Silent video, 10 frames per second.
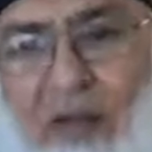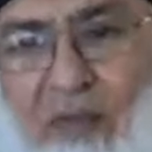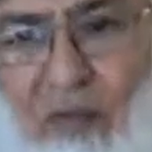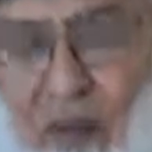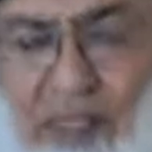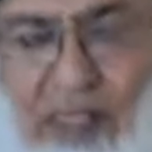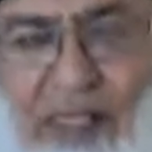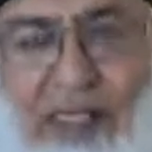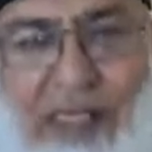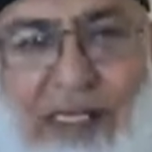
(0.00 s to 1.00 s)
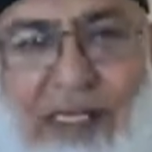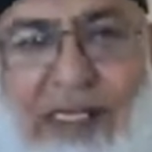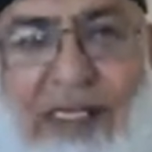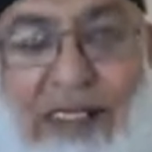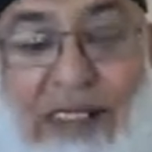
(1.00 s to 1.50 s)
water in the
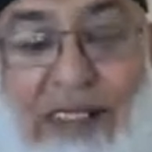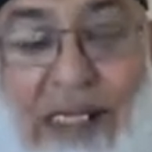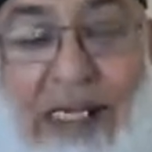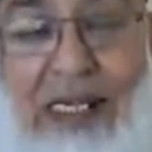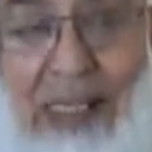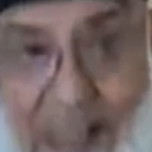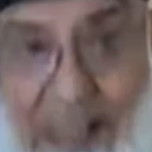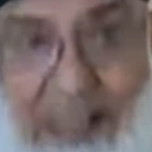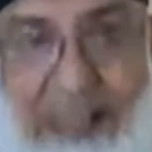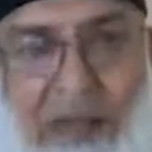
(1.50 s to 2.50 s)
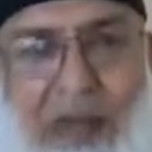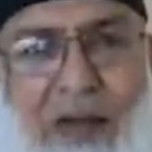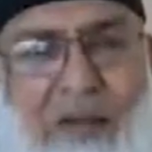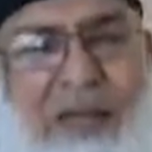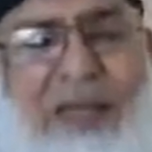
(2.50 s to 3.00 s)
air is increased
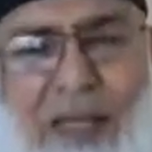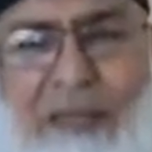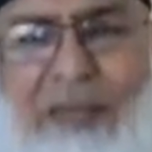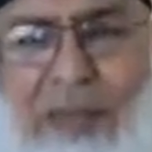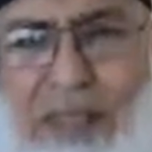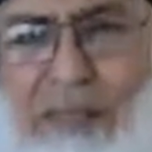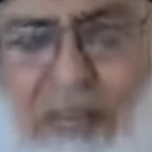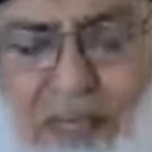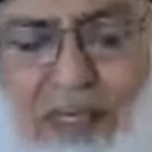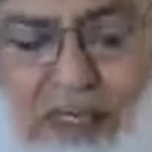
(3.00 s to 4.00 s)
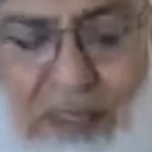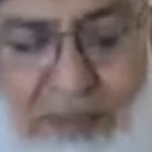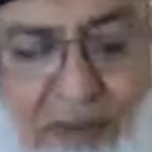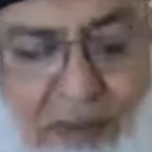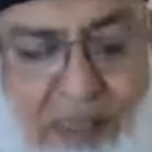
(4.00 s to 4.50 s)
for some production
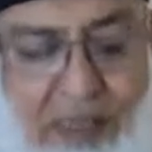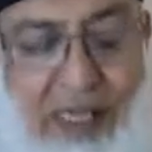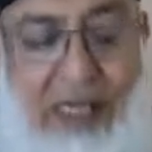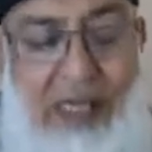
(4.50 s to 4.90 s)
process.